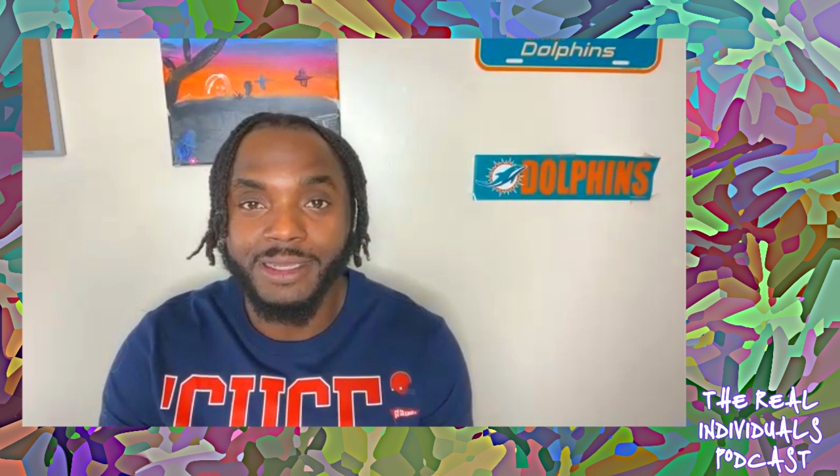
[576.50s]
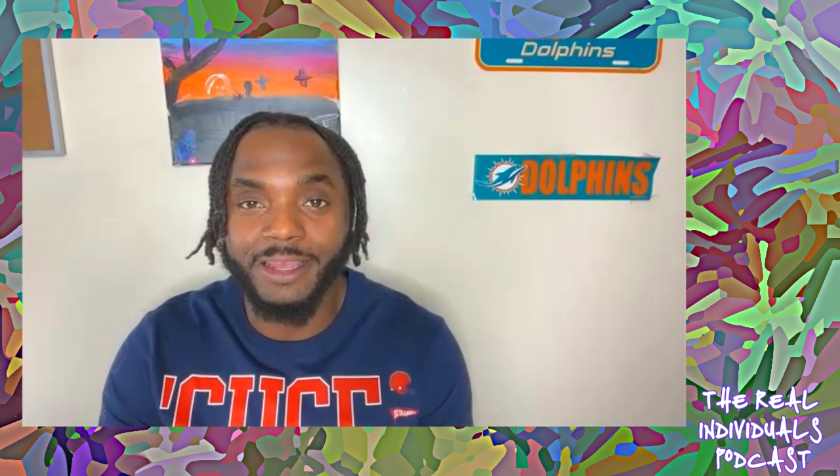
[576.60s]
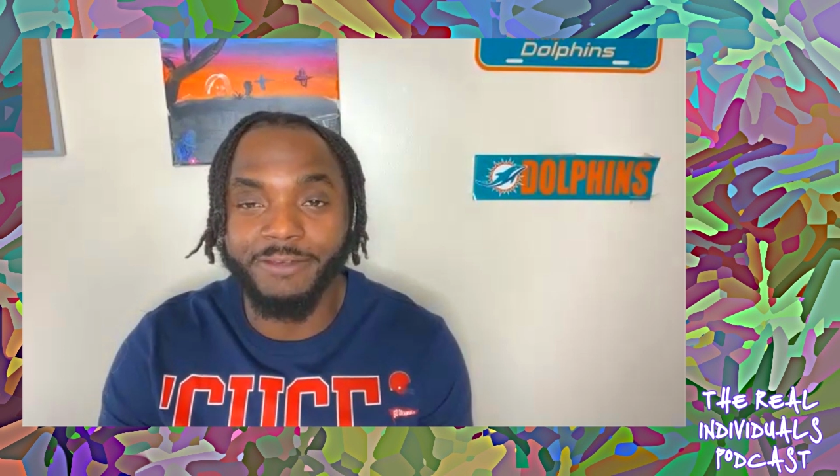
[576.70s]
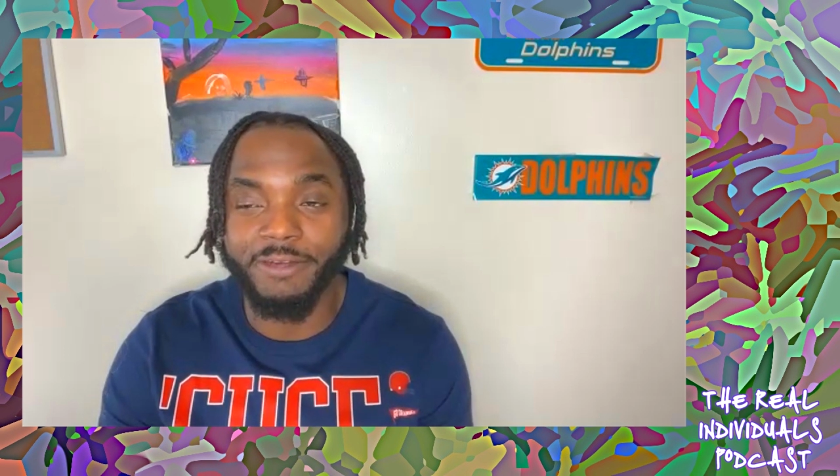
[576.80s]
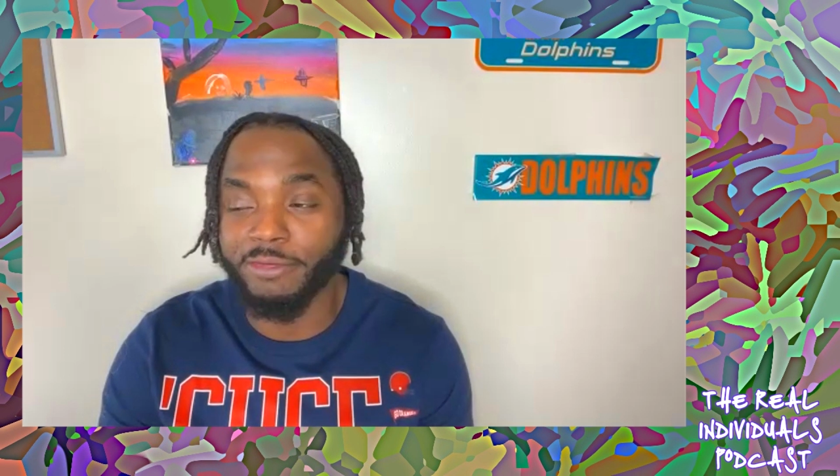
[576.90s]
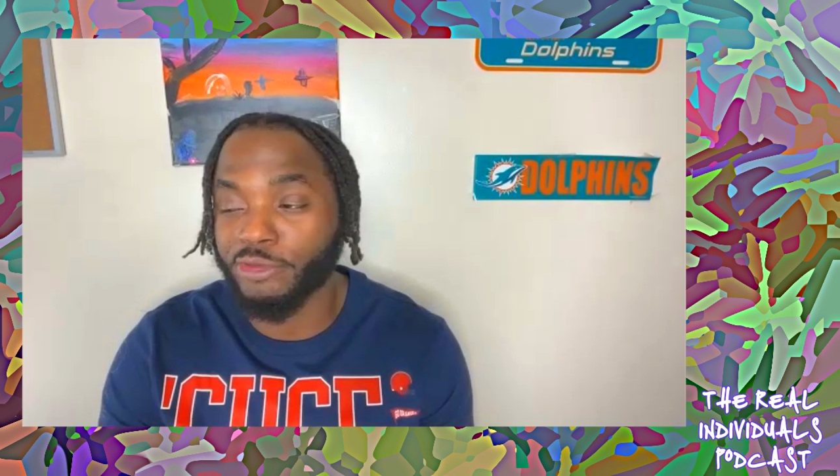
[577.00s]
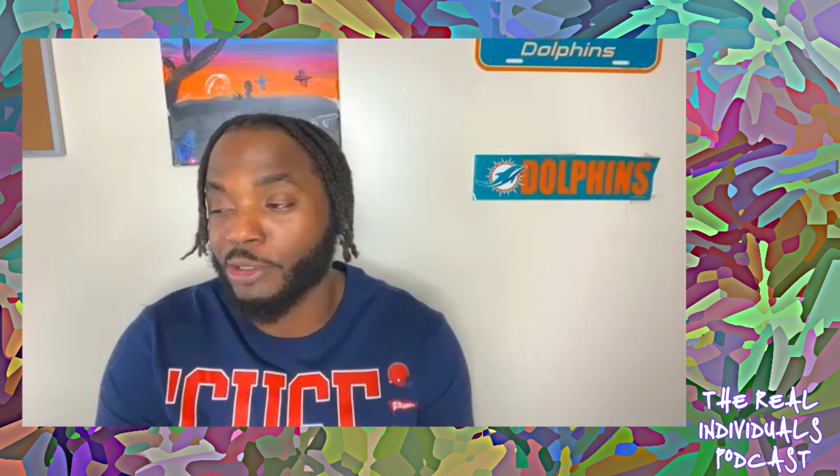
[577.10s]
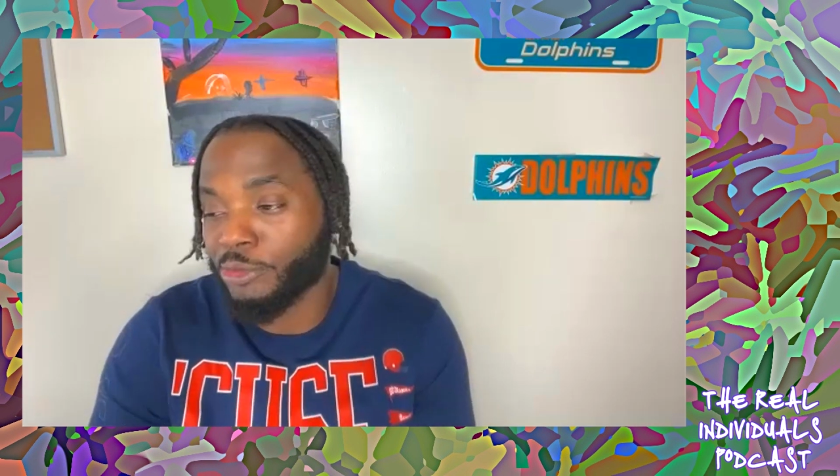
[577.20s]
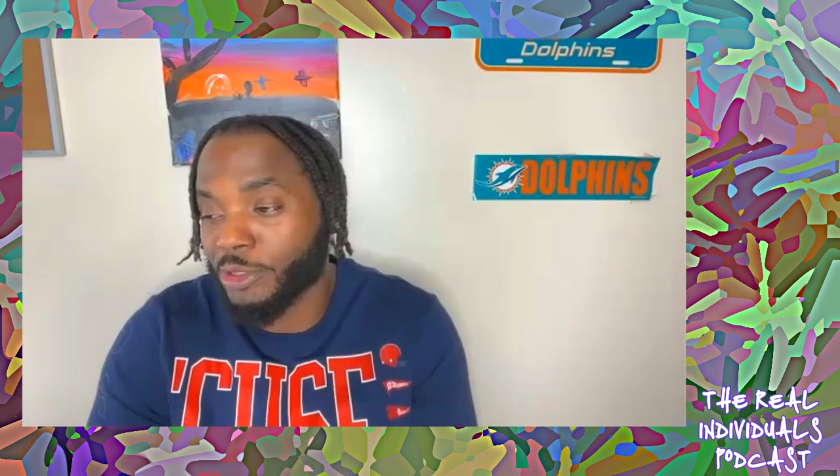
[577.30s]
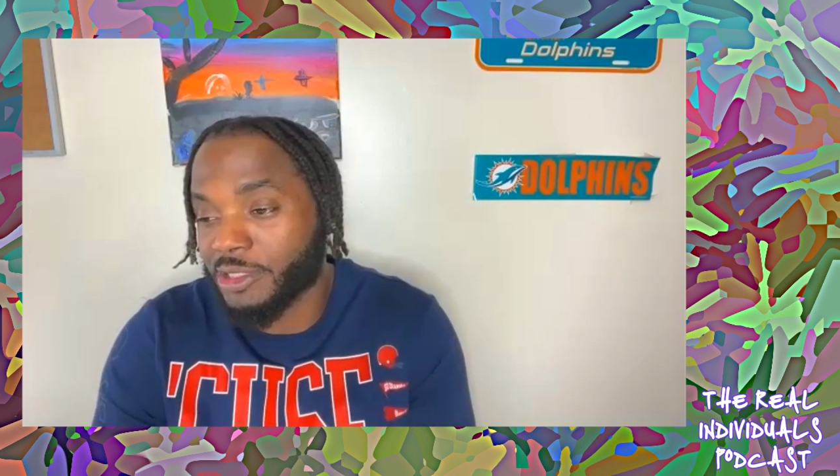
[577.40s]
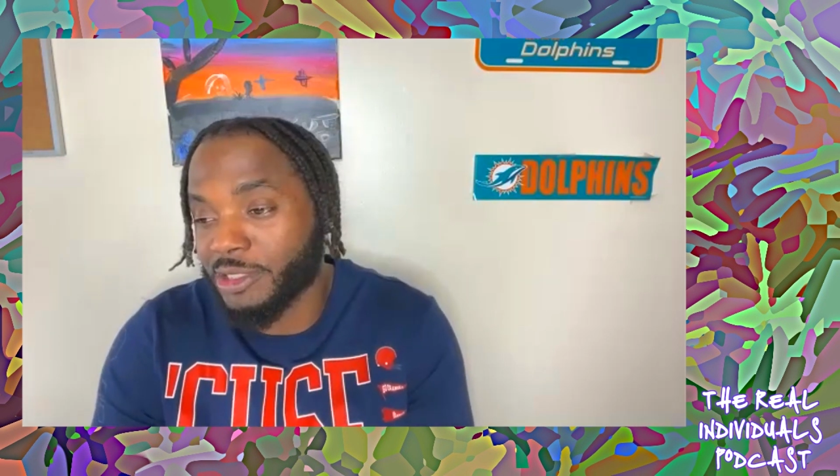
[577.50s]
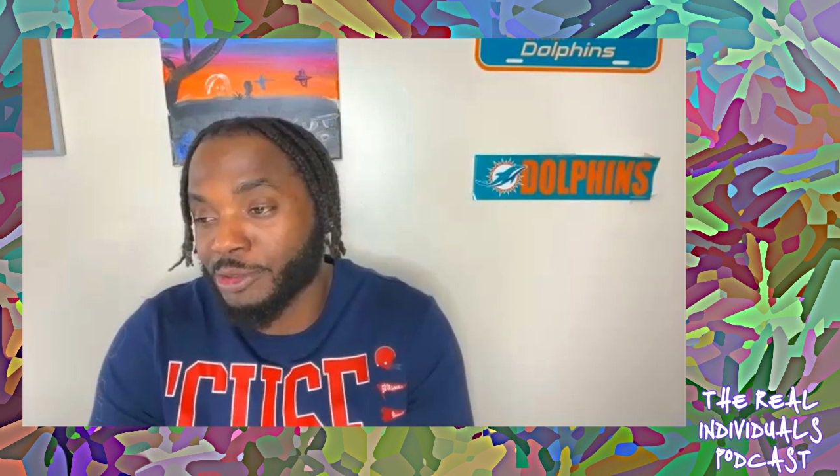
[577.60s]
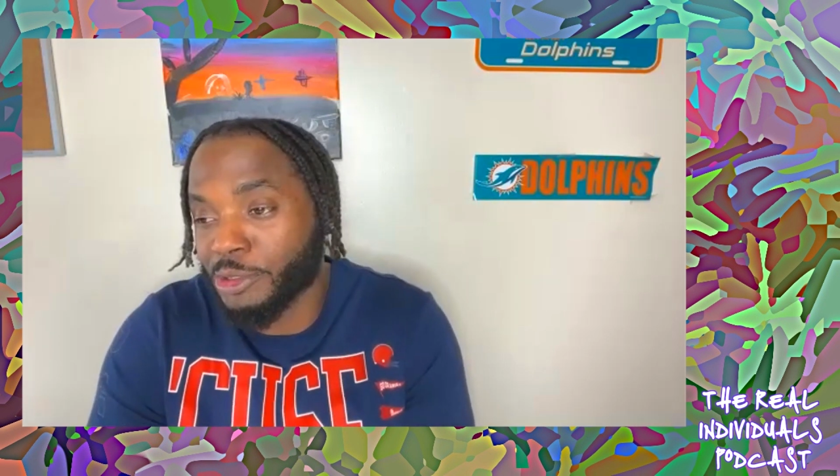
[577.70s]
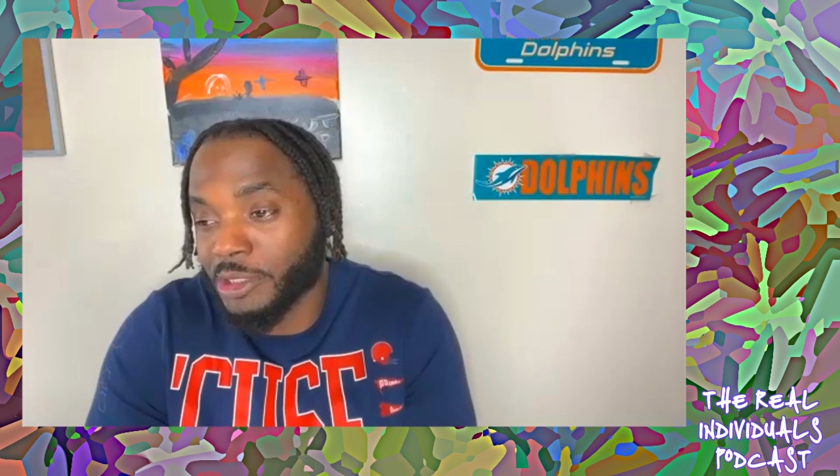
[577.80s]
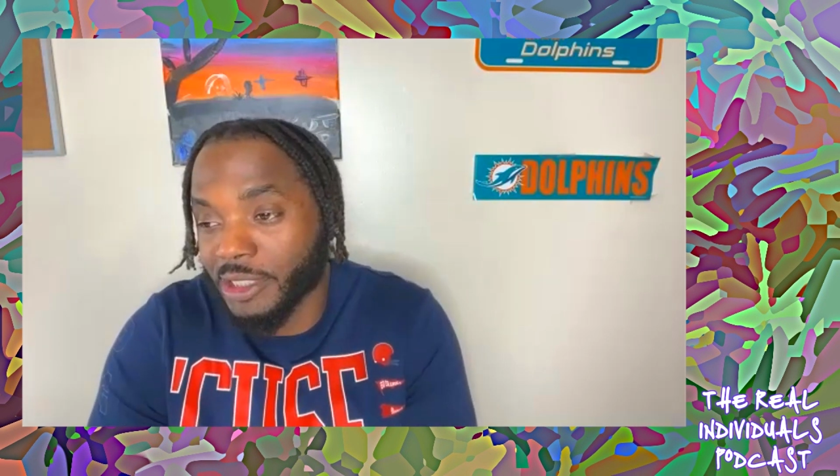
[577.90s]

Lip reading: If everything would have still just